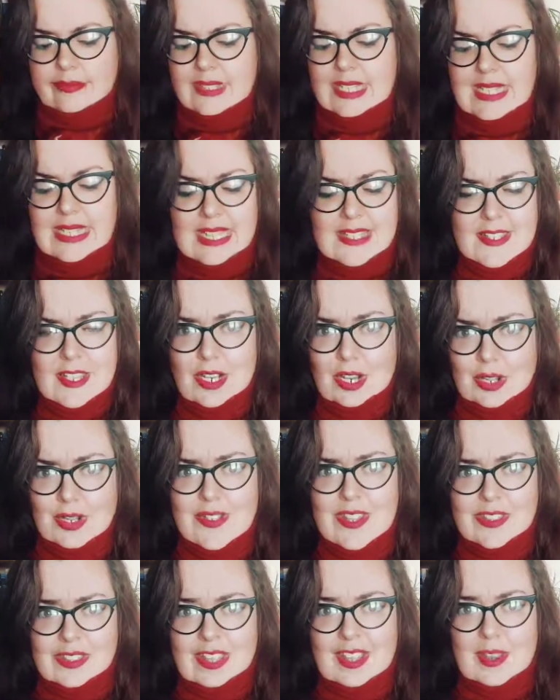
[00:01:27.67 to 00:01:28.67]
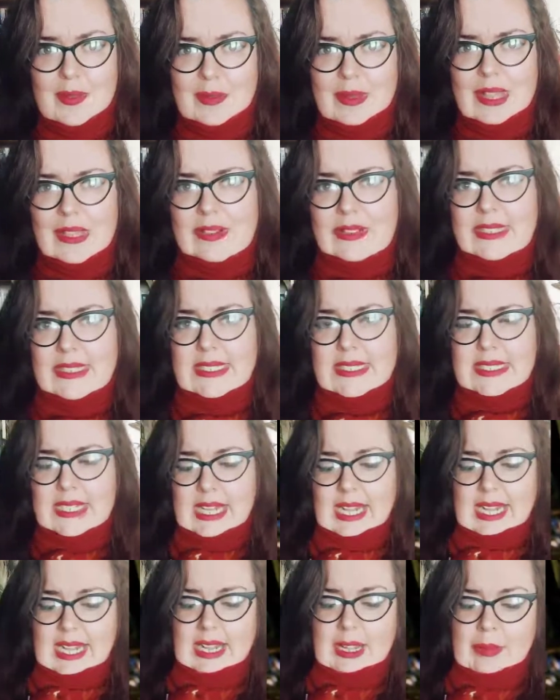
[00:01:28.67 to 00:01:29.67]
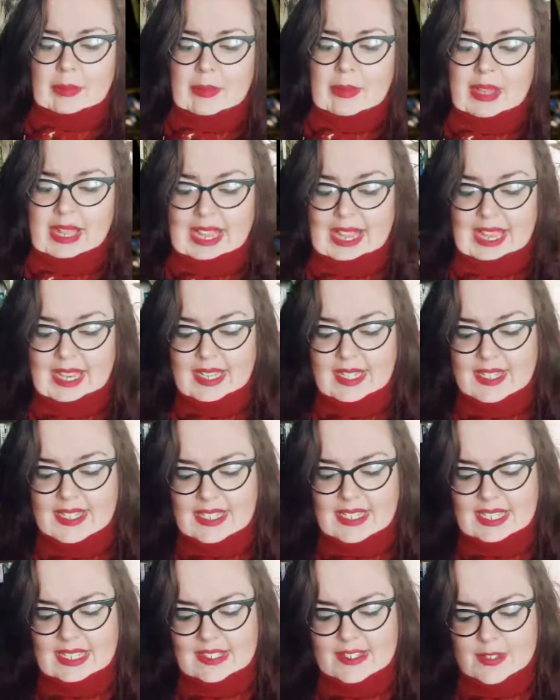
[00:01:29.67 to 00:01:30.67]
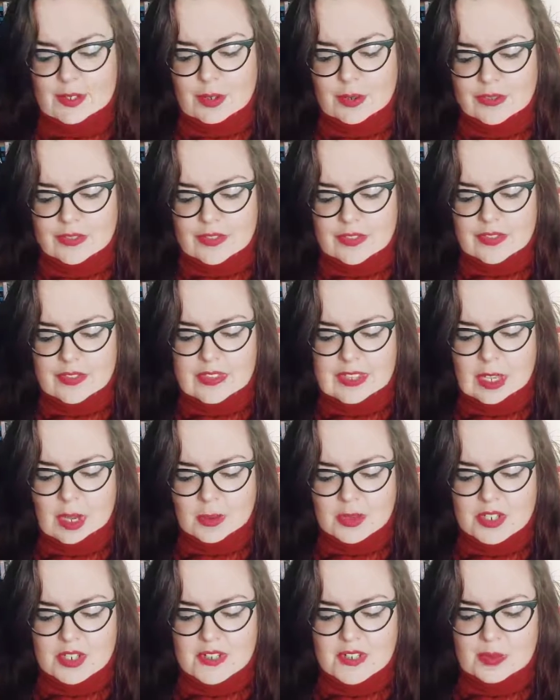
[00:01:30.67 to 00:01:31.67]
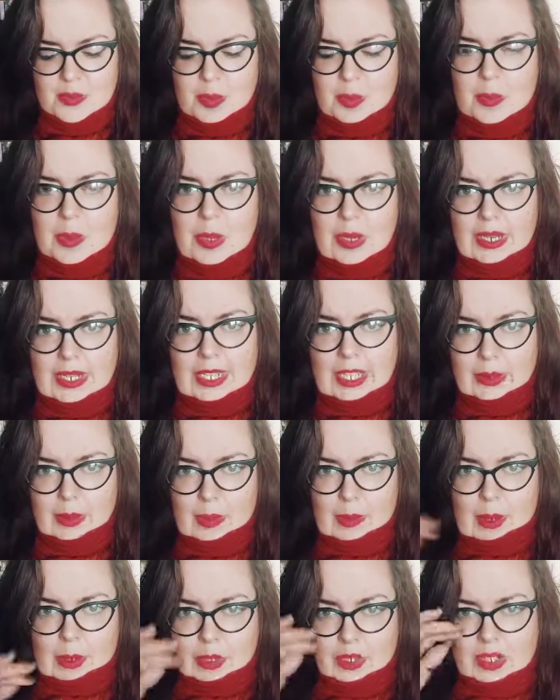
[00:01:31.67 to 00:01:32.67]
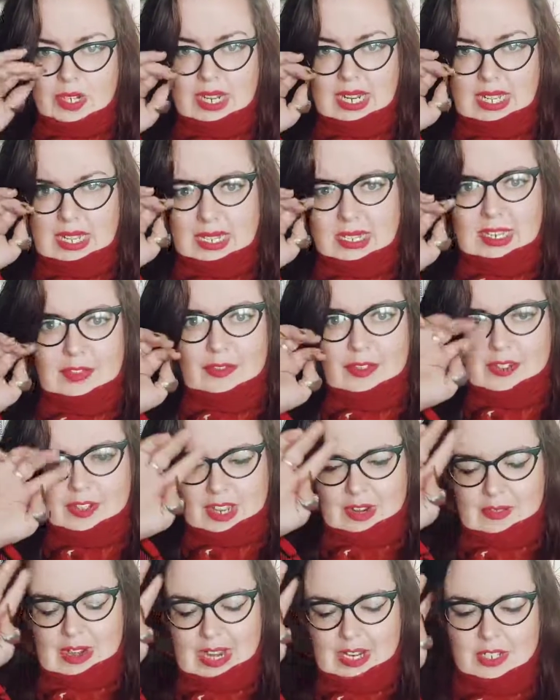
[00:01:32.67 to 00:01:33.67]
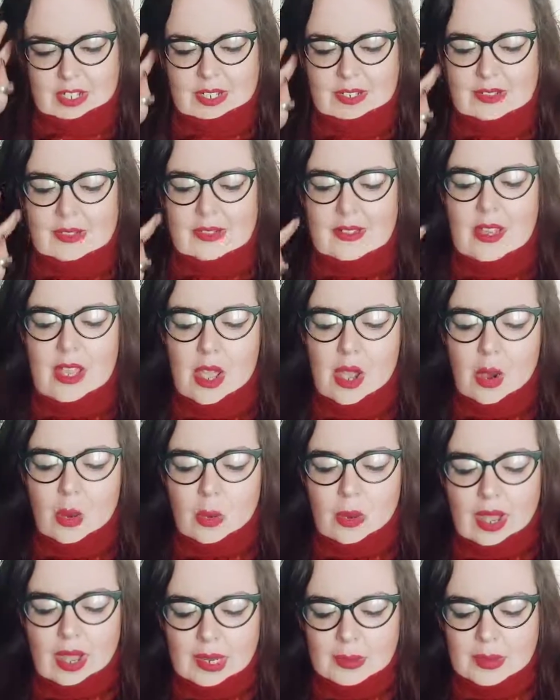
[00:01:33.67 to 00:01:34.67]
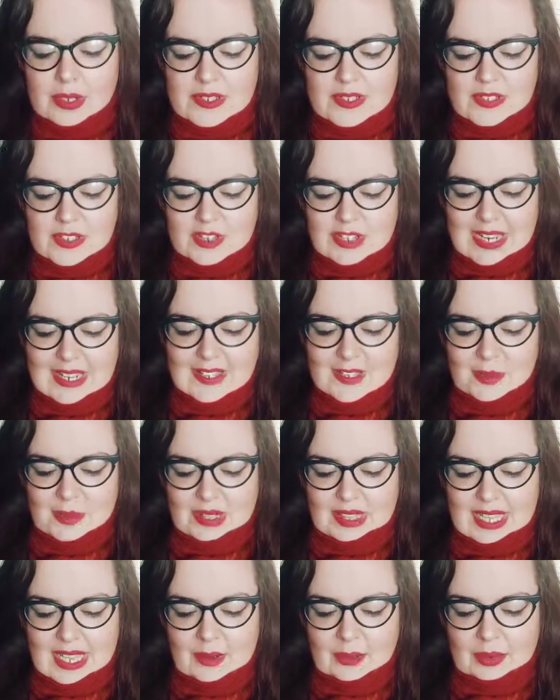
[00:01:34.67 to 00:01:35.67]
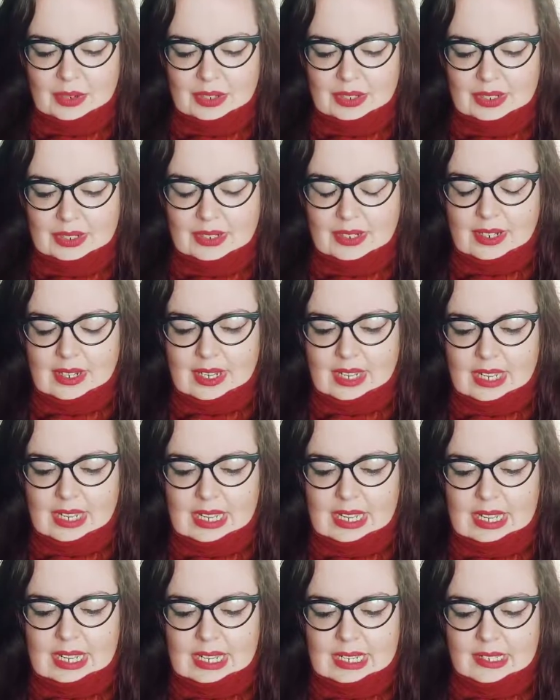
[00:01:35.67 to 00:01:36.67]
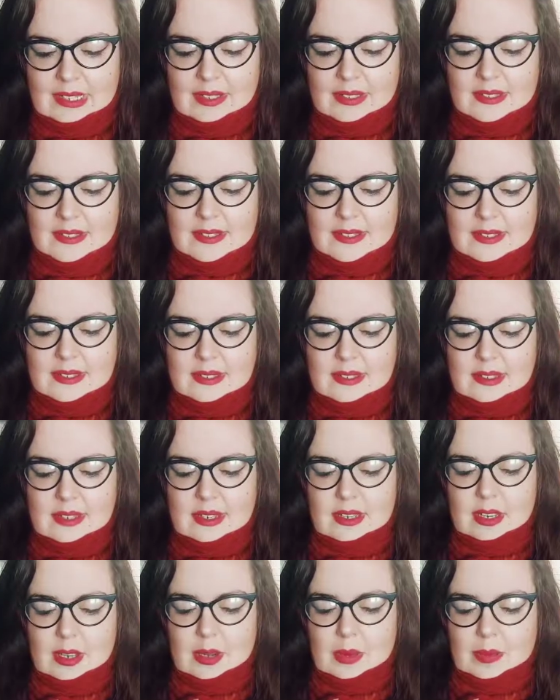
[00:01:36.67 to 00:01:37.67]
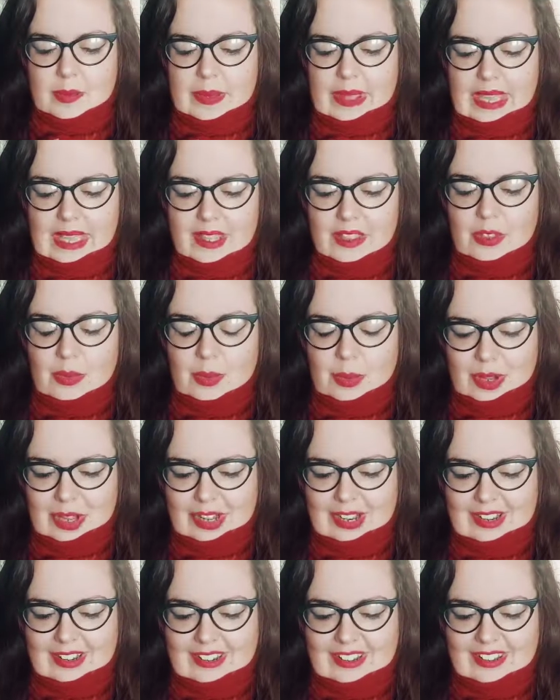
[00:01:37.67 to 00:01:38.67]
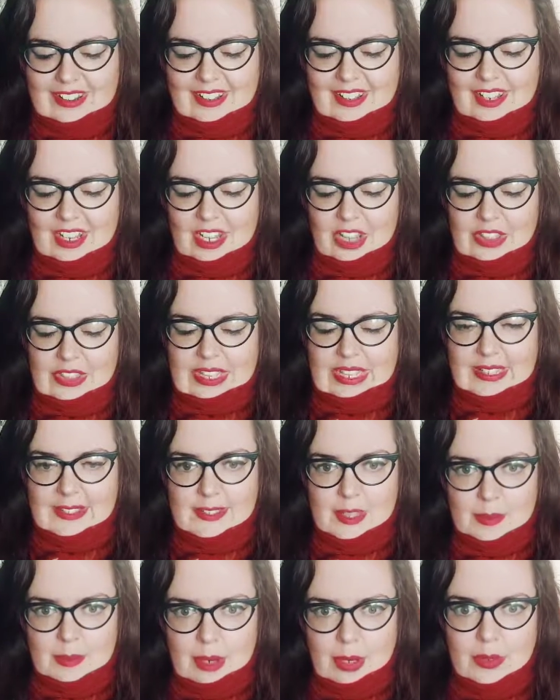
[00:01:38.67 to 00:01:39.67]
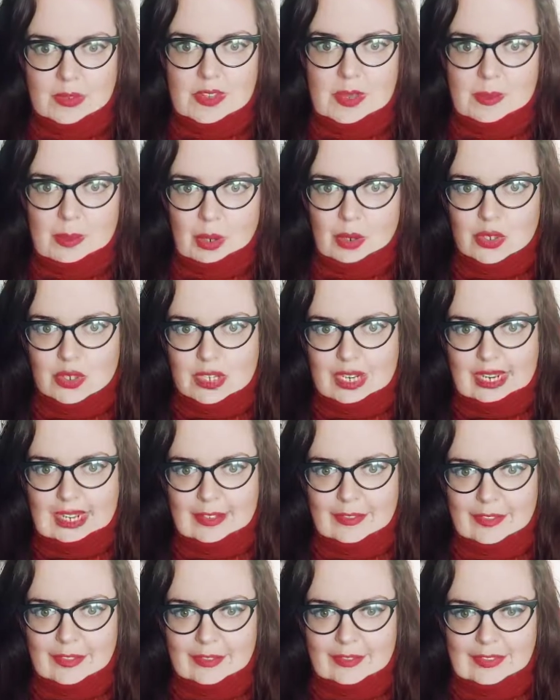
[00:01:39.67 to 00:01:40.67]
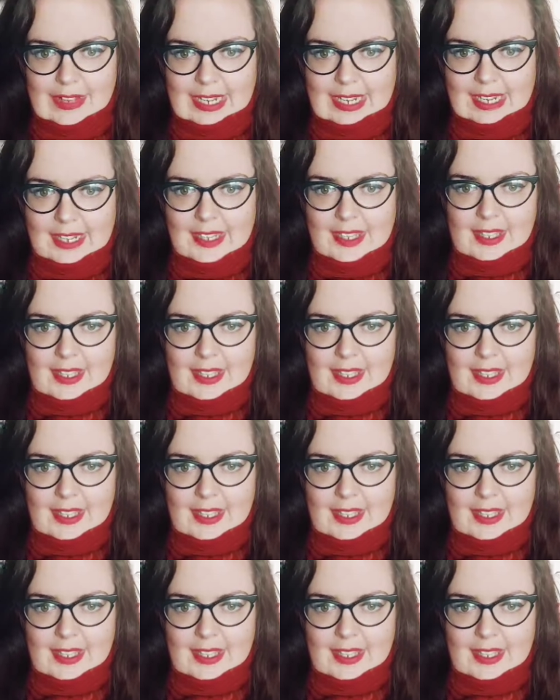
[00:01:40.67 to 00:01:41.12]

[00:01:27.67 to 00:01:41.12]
That's a lot to think about. And sort of the options are all pulling you emotionally in different directions. What I would suggest with that one is pick the one that is the most emotionally fulfilling.